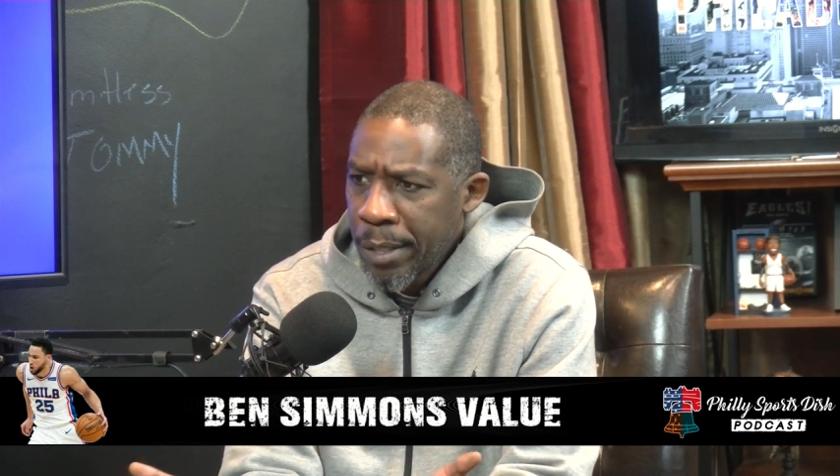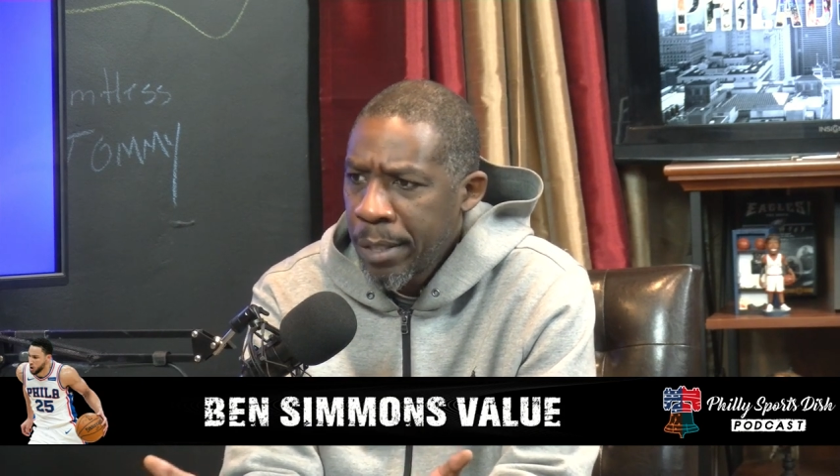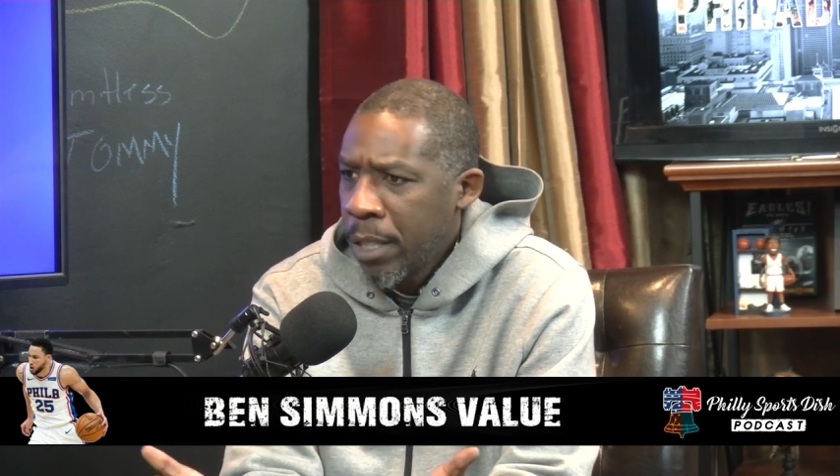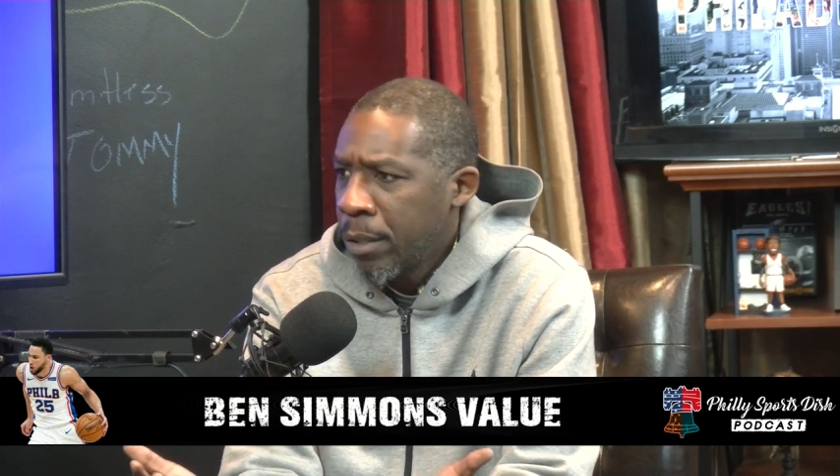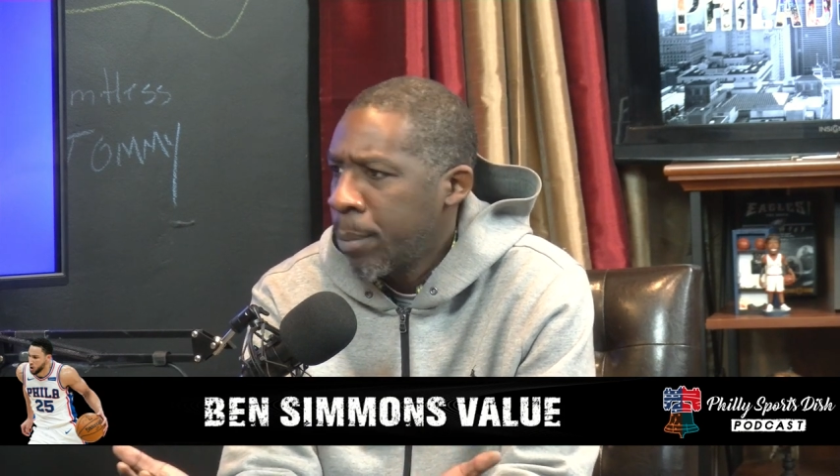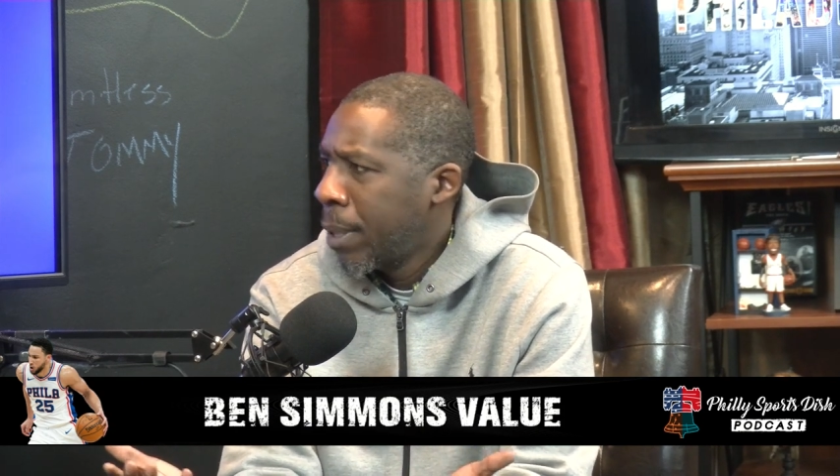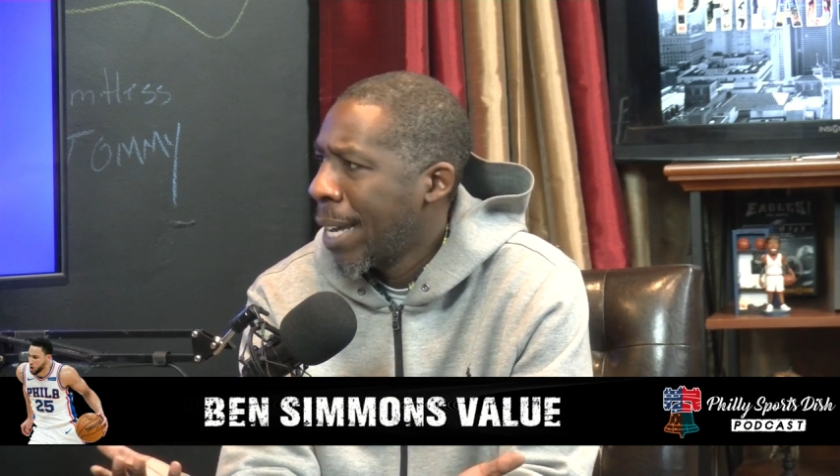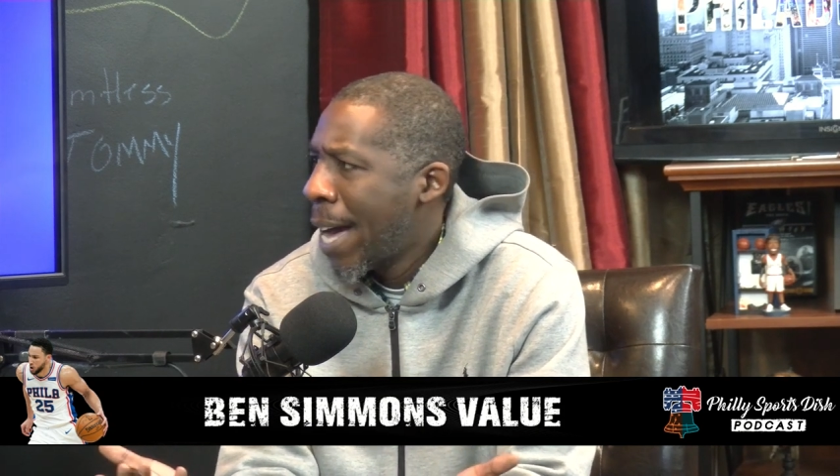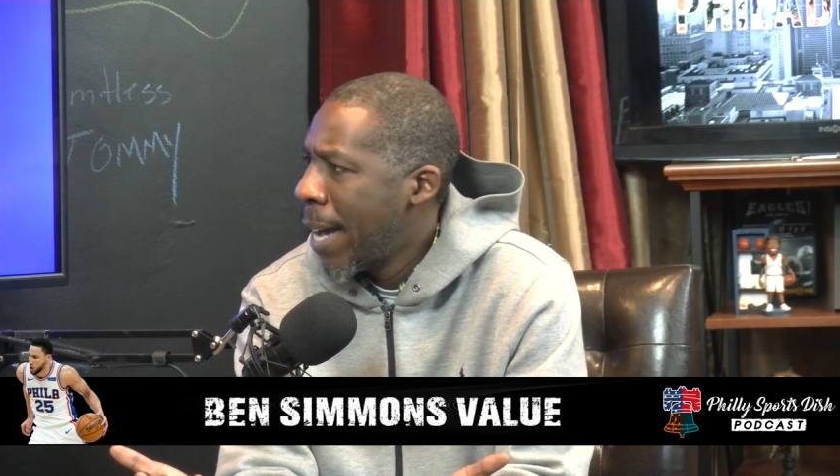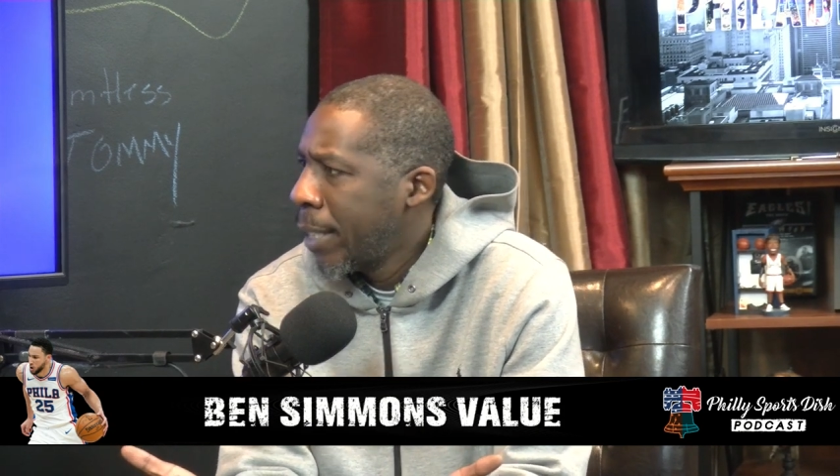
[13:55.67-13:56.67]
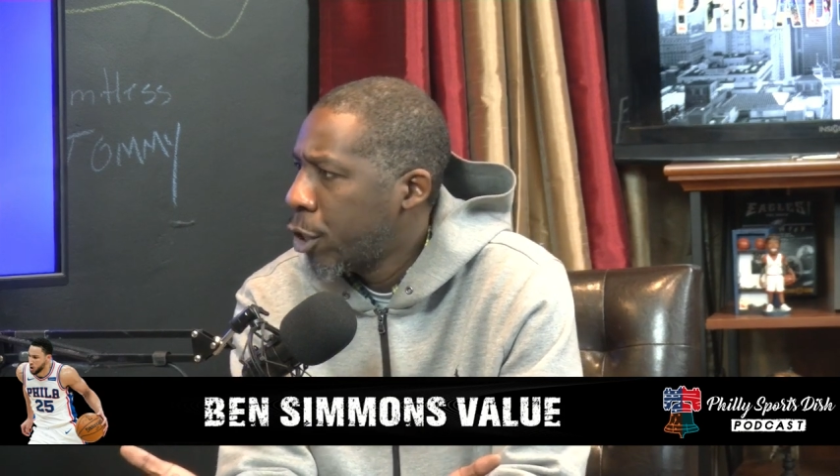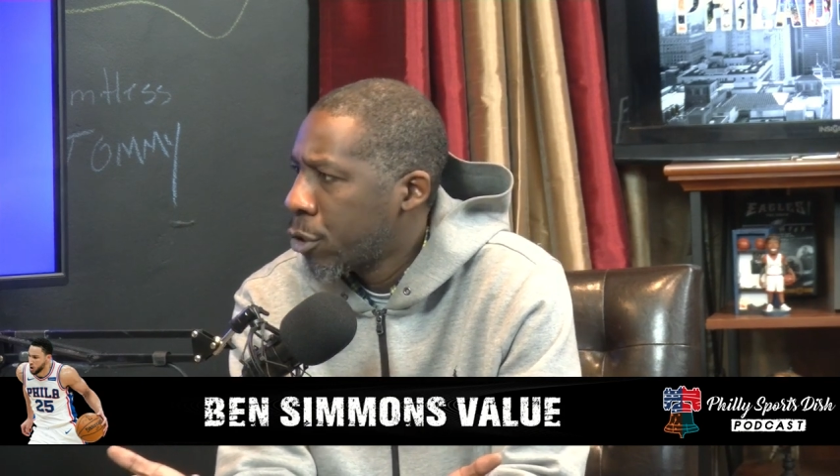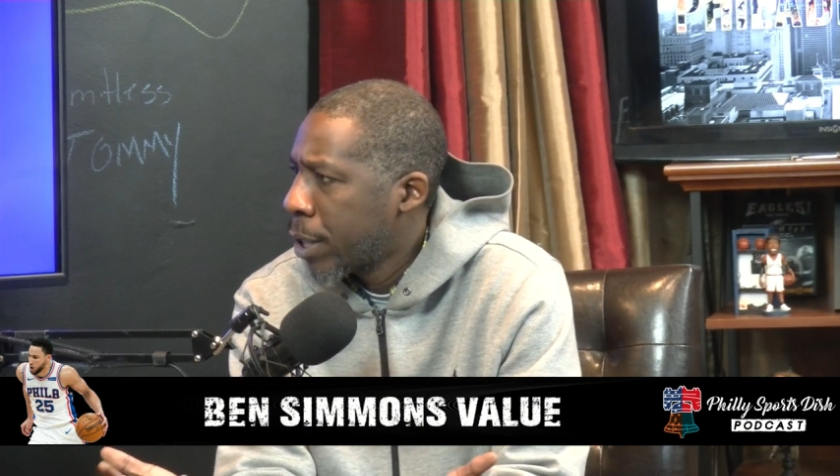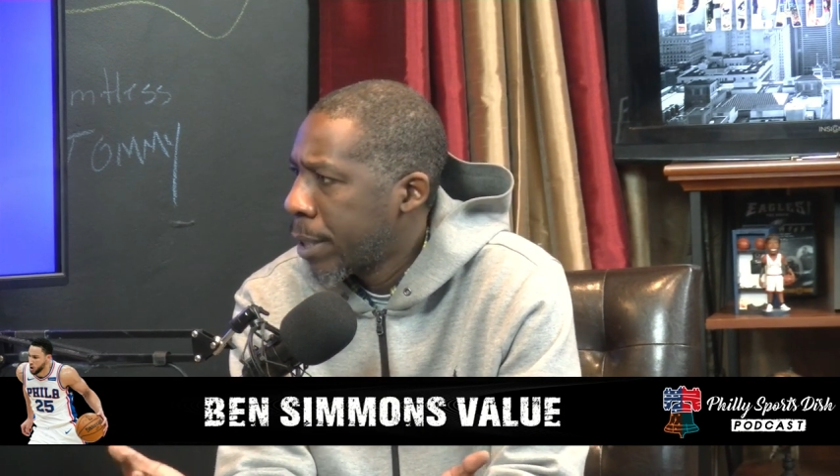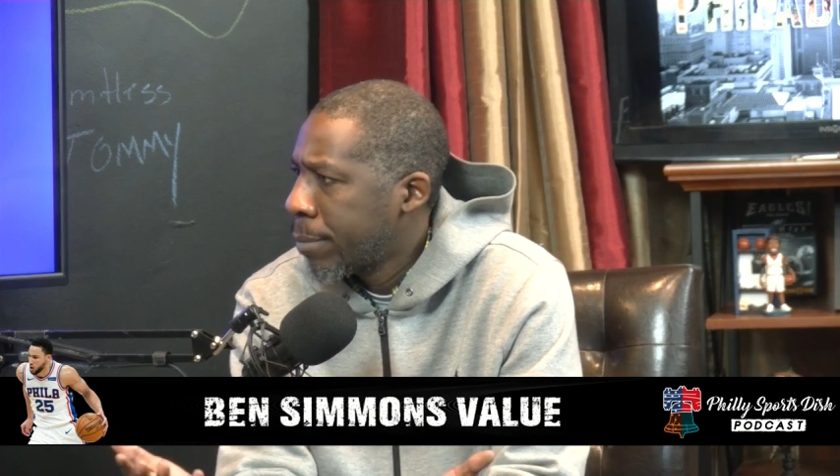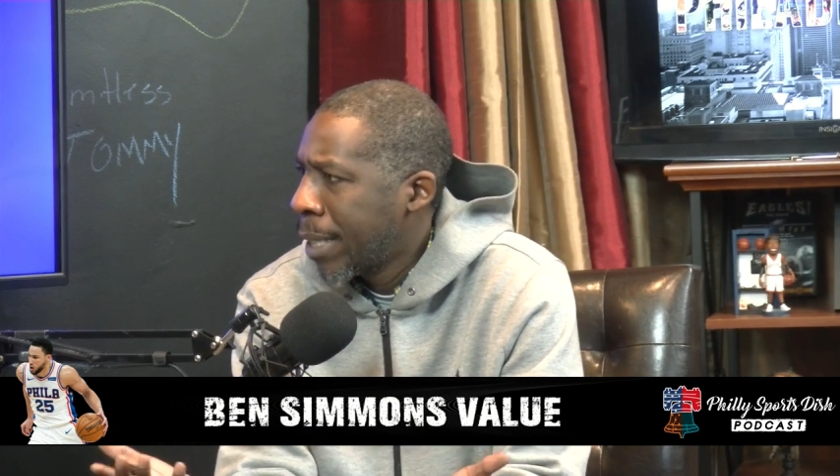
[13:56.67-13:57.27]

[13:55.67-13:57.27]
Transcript: you know, the guy in Detroit